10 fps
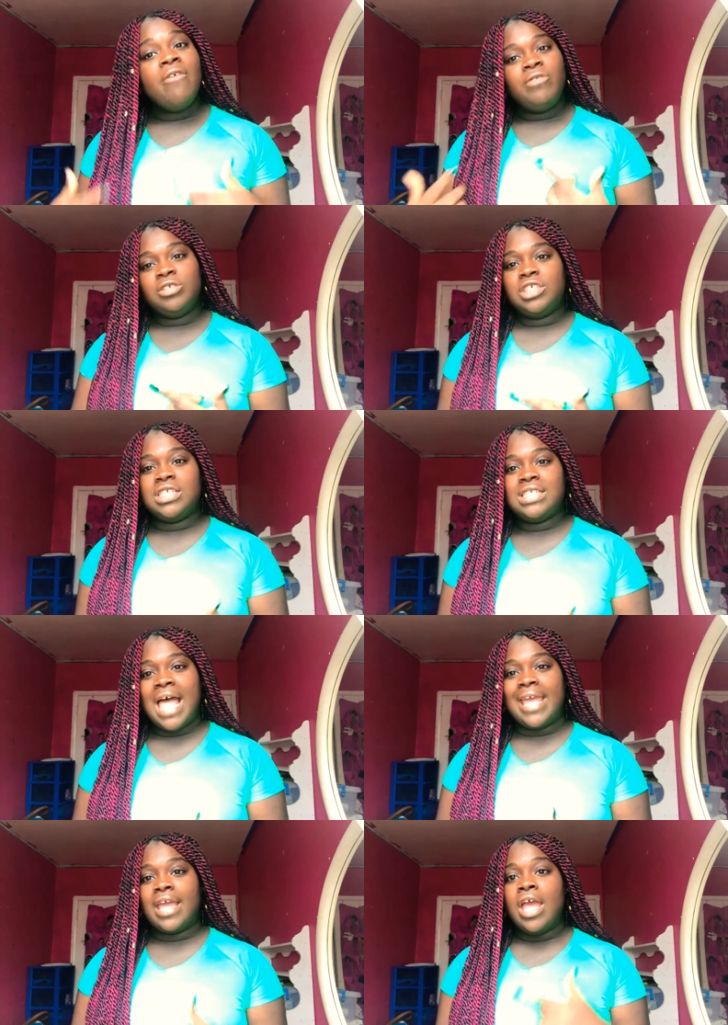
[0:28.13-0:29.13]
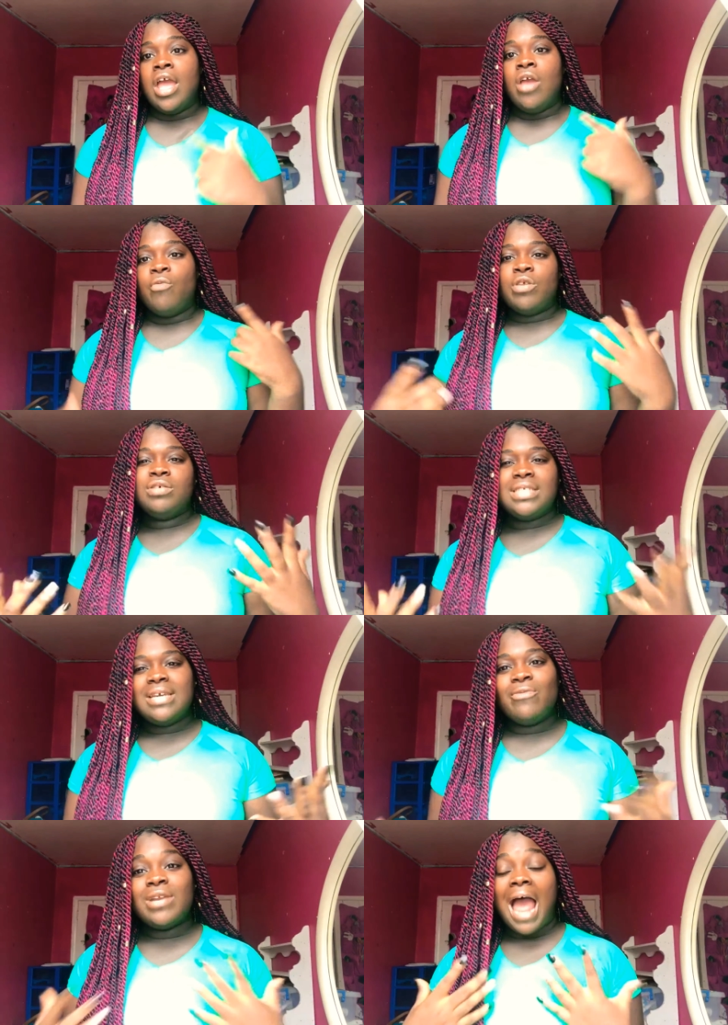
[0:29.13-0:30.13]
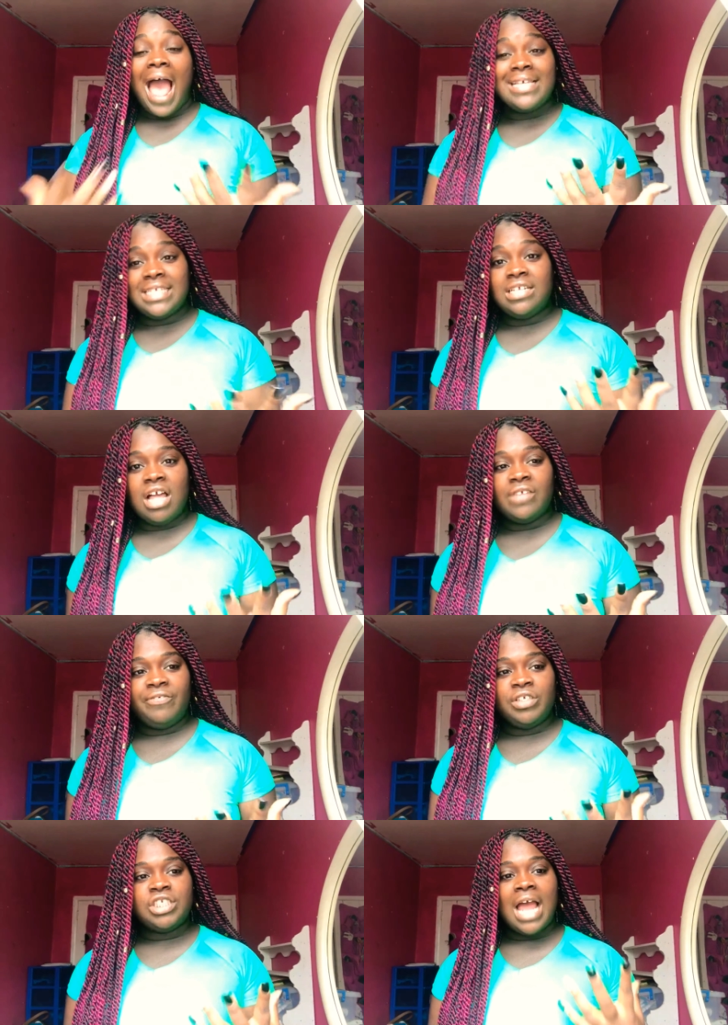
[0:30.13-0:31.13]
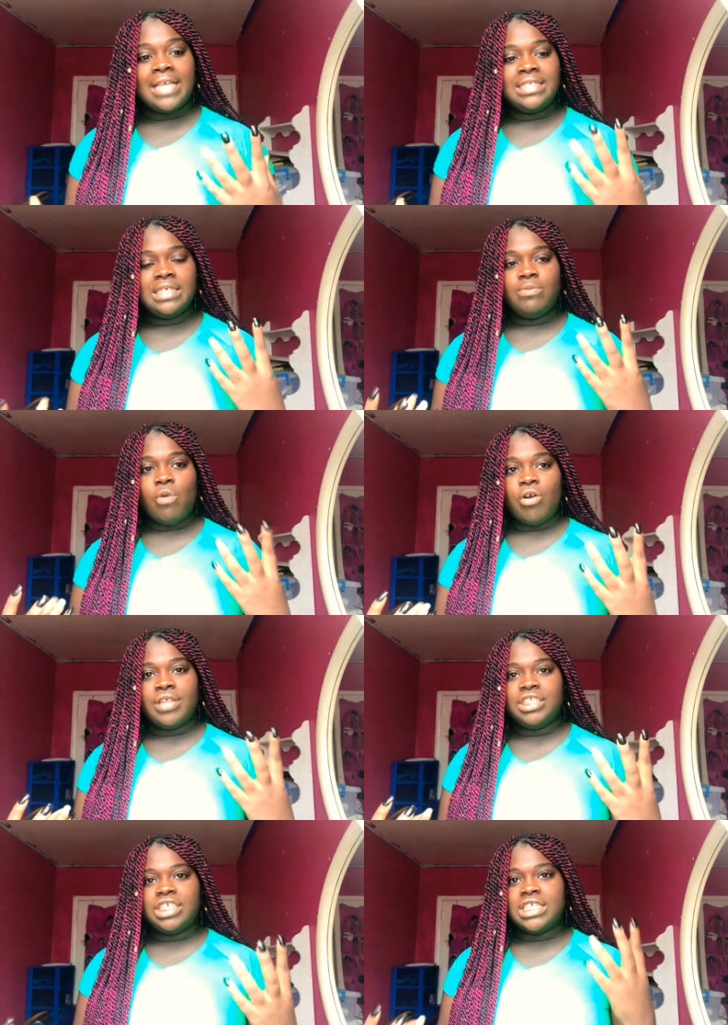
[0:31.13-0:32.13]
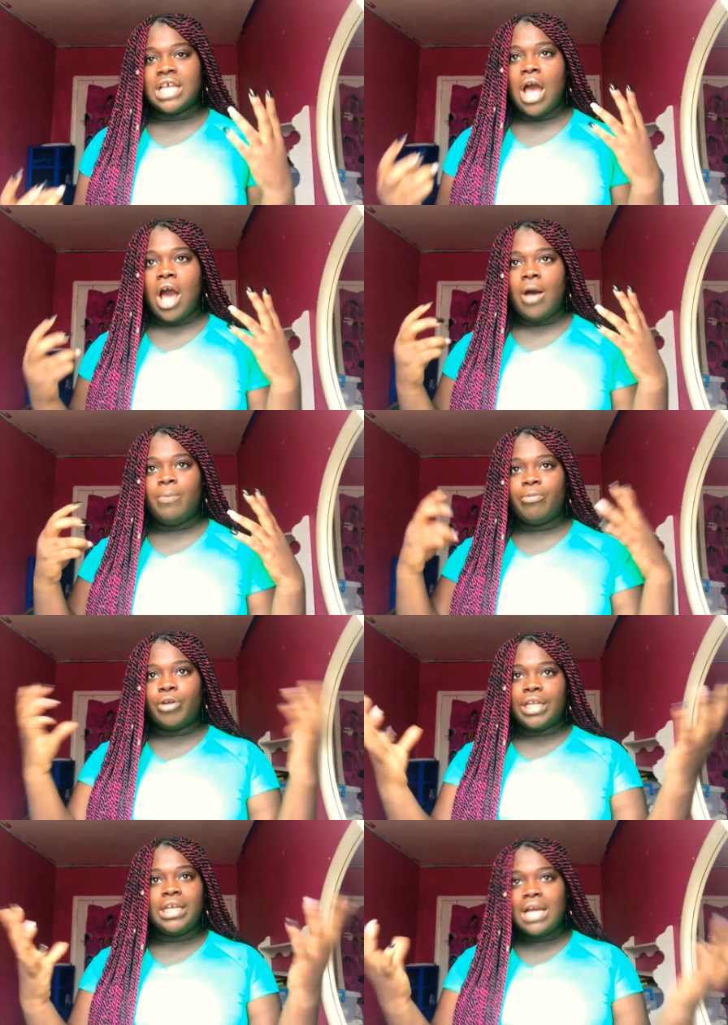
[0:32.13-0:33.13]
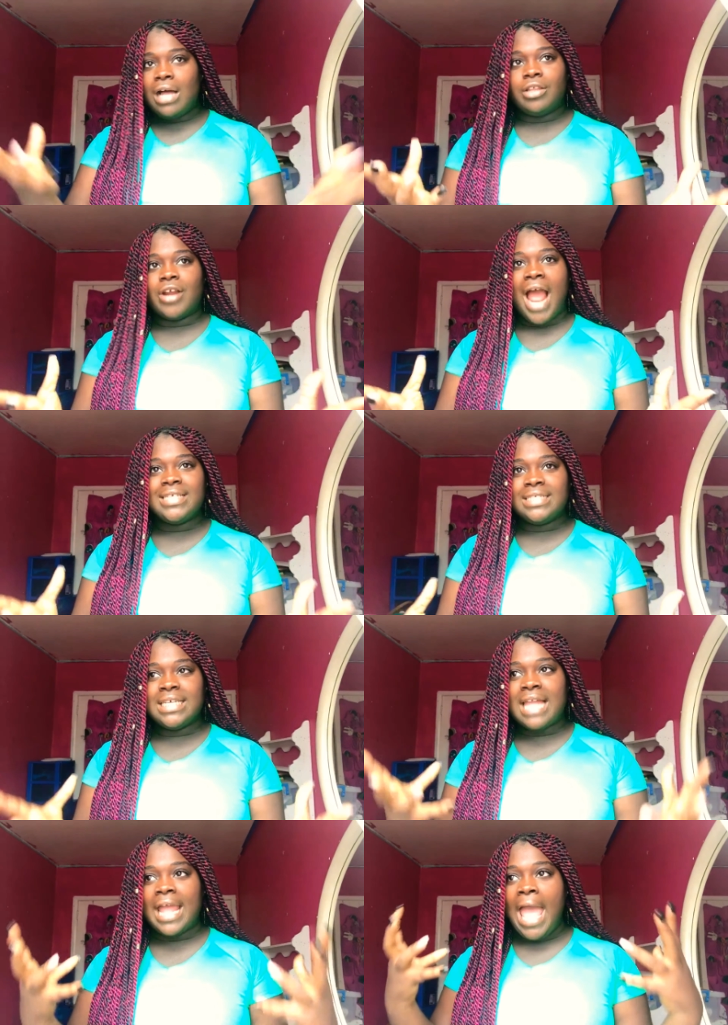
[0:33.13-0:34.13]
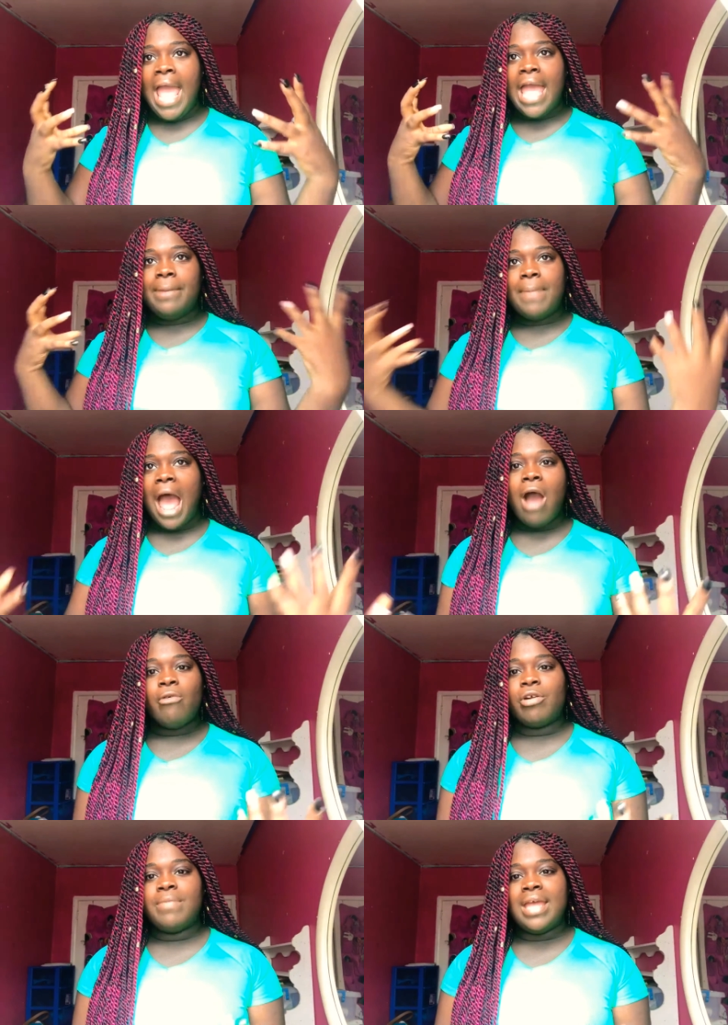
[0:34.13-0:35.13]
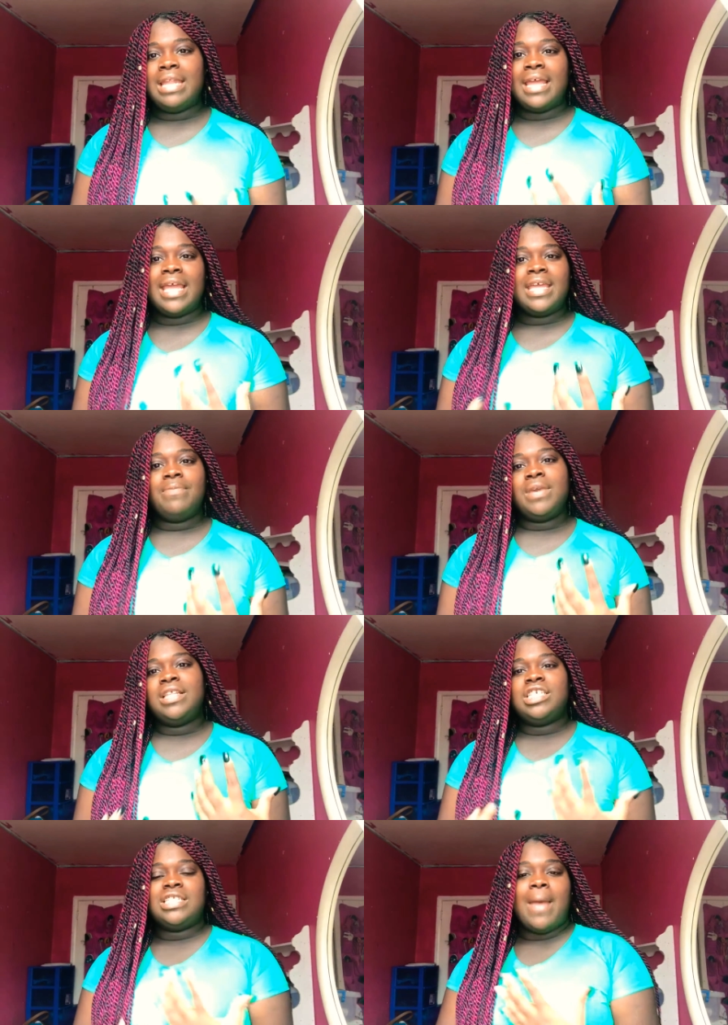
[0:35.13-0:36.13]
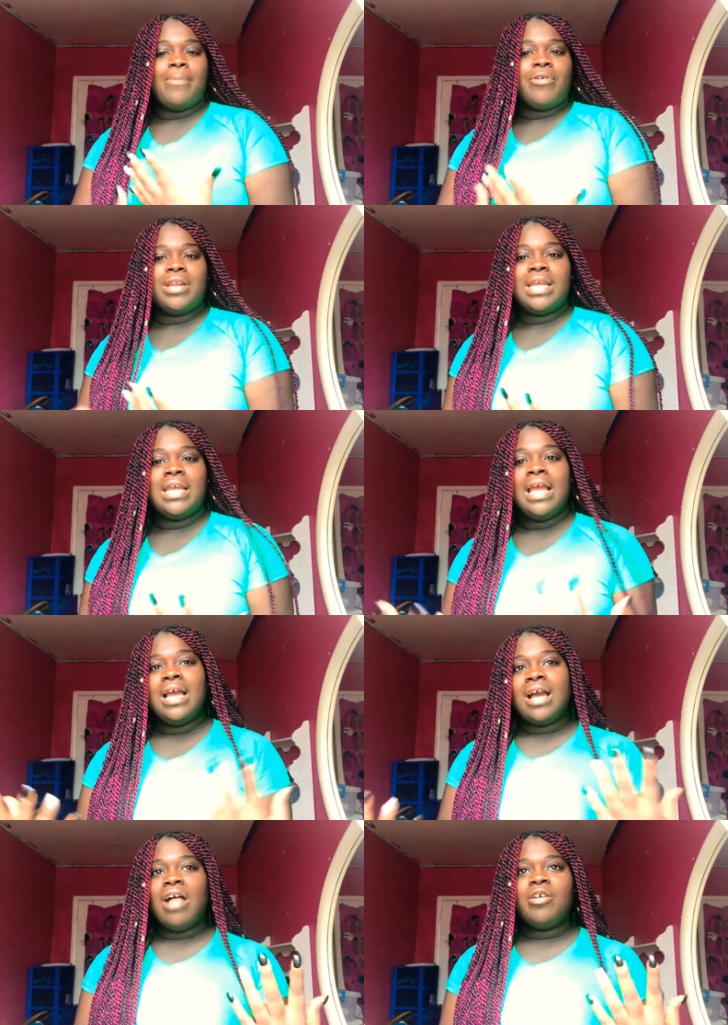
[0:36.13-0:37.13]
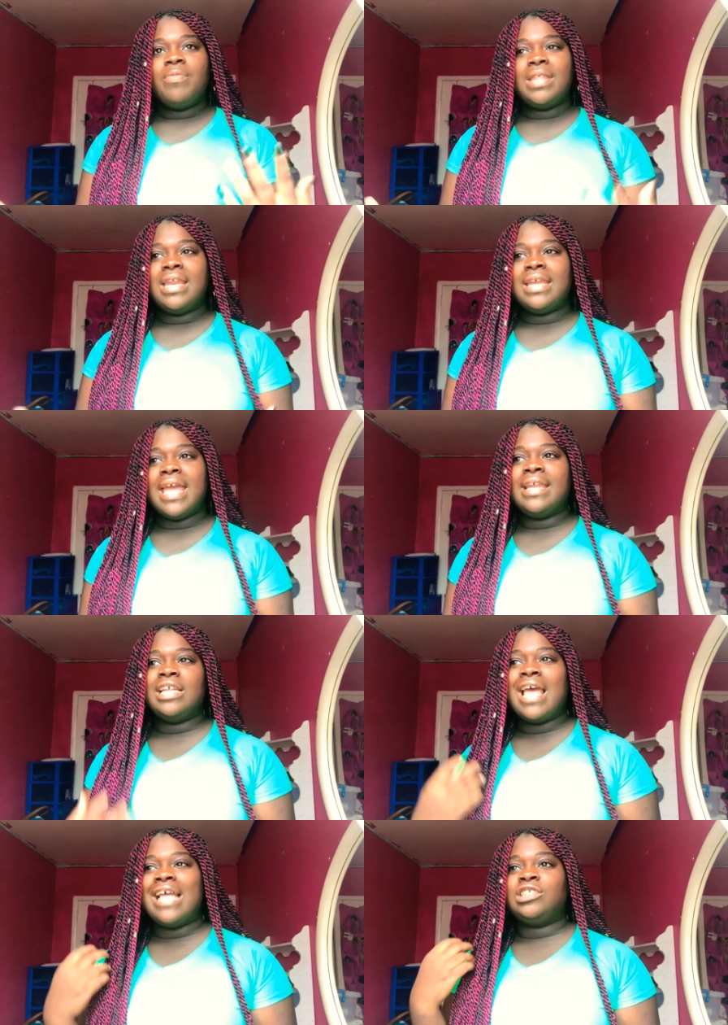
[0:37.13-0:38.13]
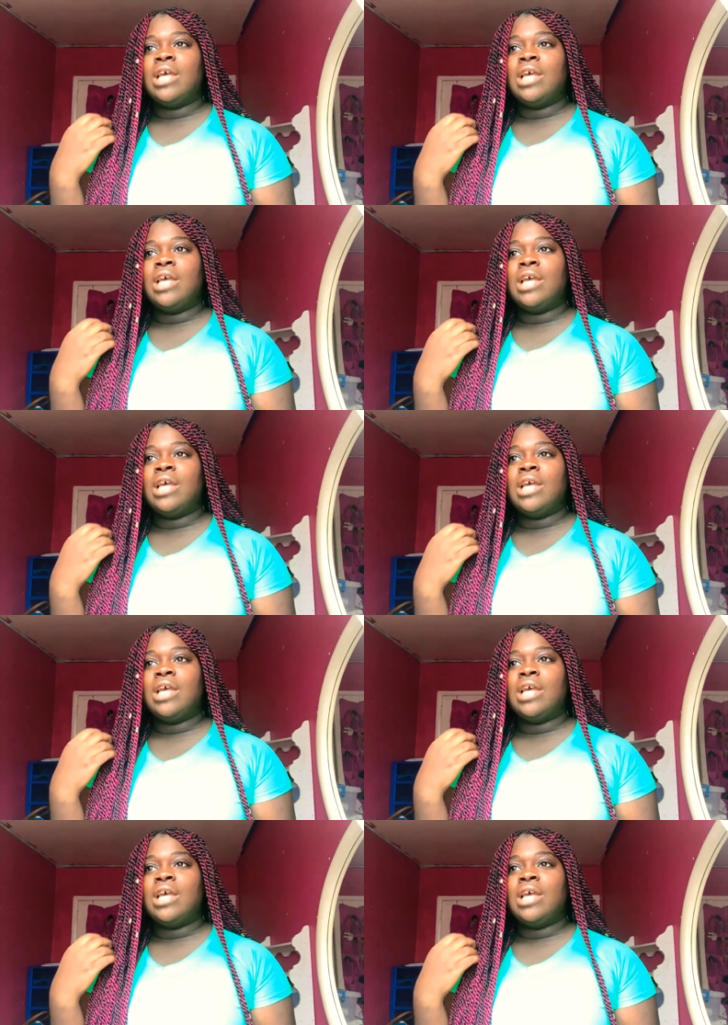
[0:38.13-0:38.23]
Fuchsia is like when you see when I see the color fuchsia, I see more than just a pretty color. I see like empowerment. Like it can be just that pretty color, but then again, it has